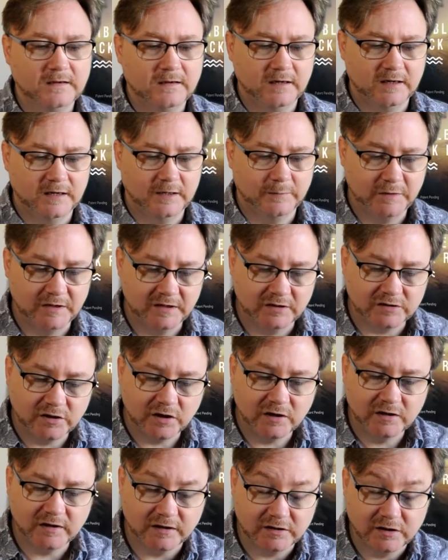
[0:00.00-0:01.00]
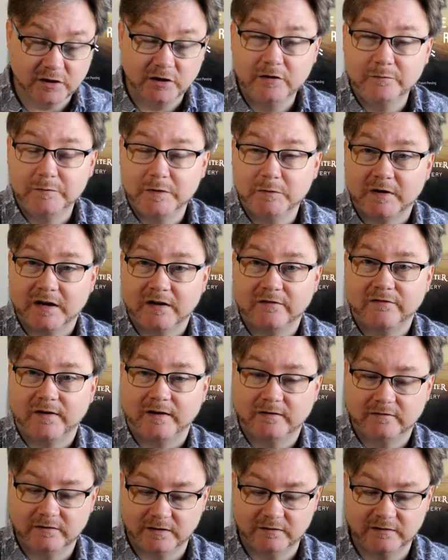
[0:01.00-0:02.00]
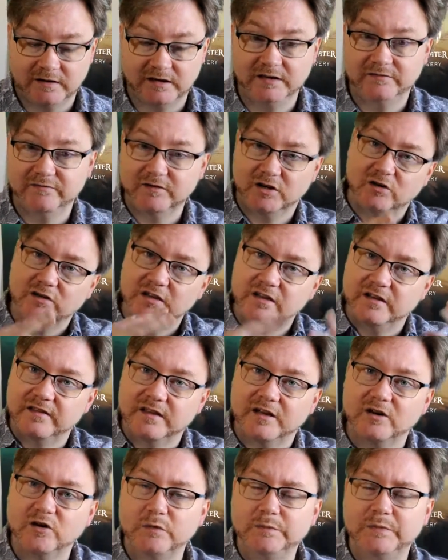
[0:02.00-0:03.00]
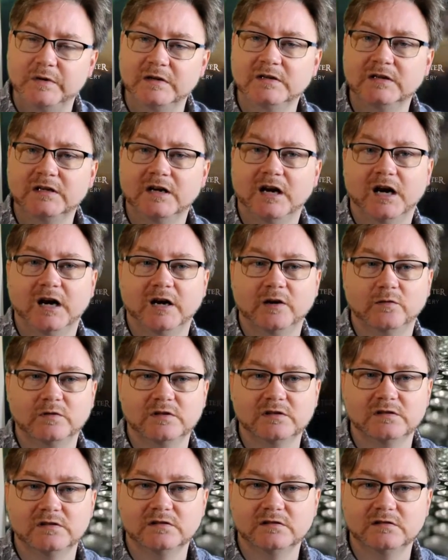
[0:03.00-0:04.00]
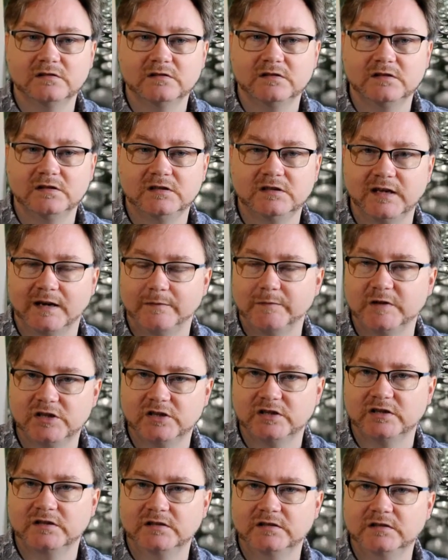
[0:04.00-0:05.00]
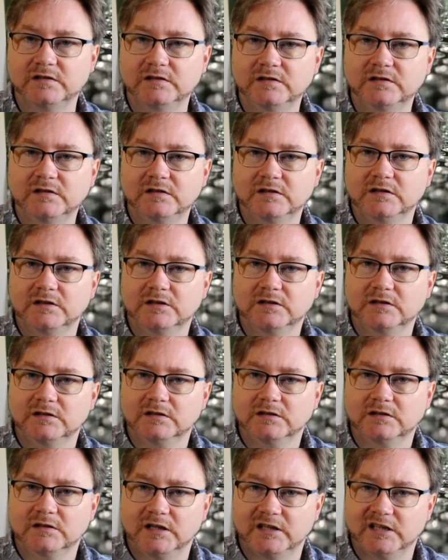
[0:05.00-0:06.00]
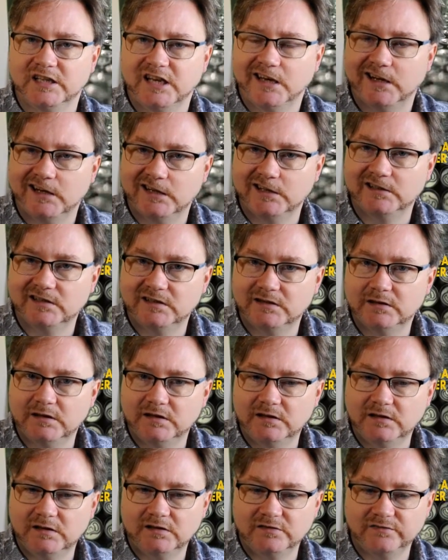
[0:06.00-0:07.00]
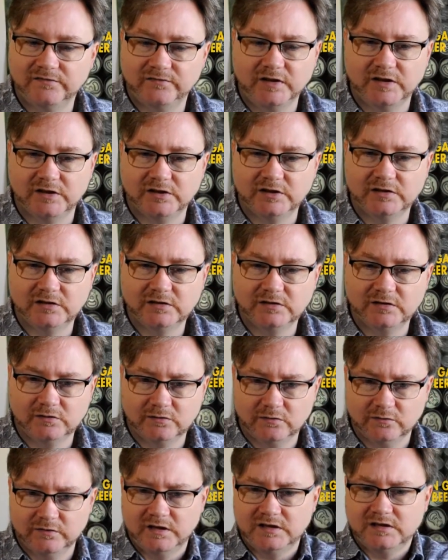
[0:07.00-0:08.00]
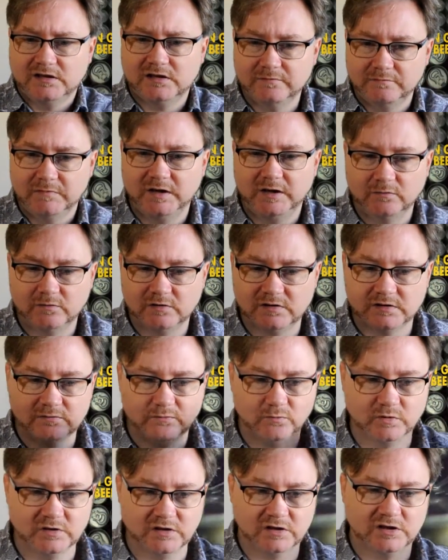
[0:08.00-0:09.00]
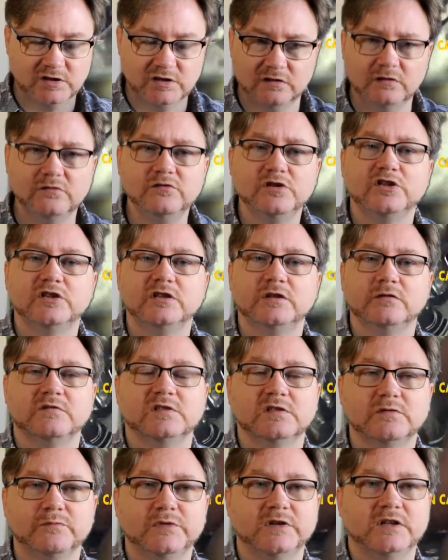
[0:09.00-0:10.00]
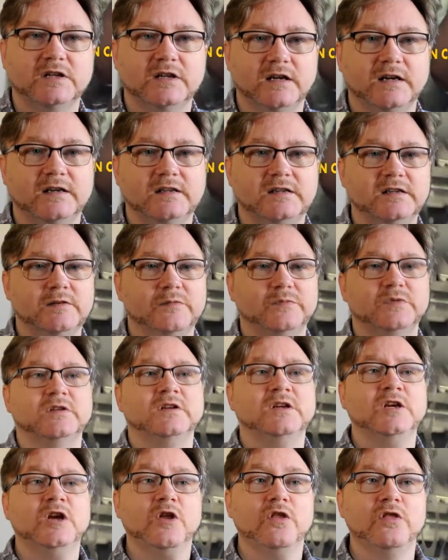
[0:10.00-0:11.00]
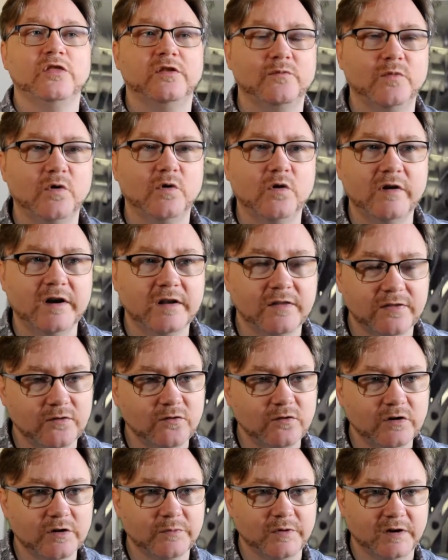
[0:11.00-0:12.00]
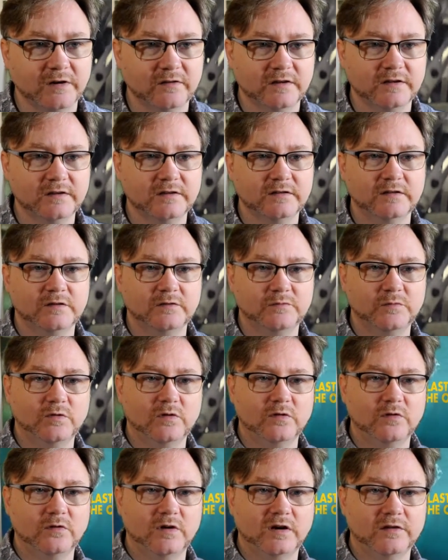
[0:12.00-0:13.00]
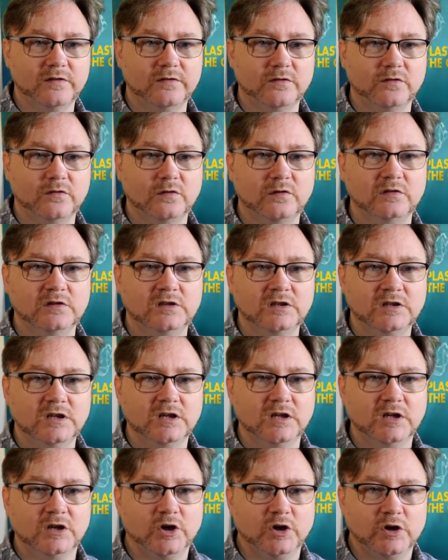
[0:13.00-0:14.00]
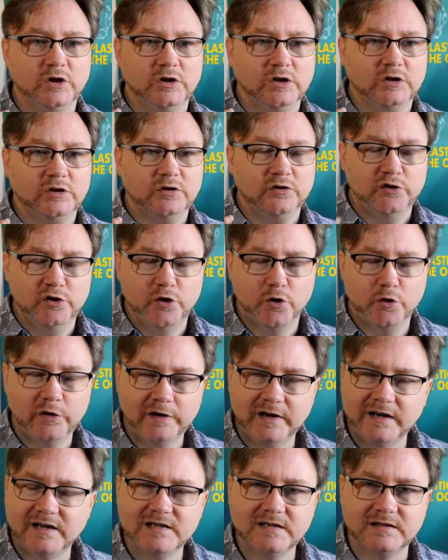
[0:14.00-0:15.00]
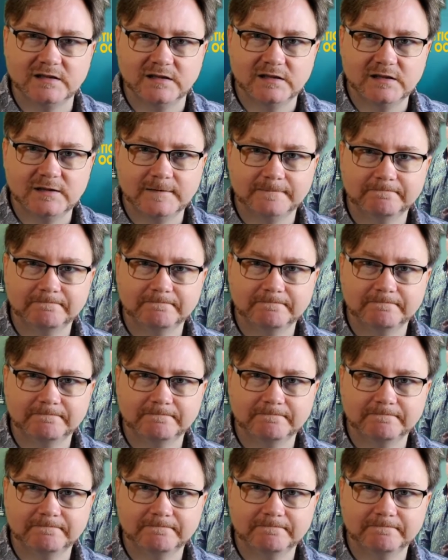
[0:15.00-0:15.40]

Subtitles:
And it hurt me when I found out that even cutting the thing up, I was damaging and killing these fish. So this to me was a solution. It was a brilliant idea. But the more I thought about it, the more I thought, no, it isn't.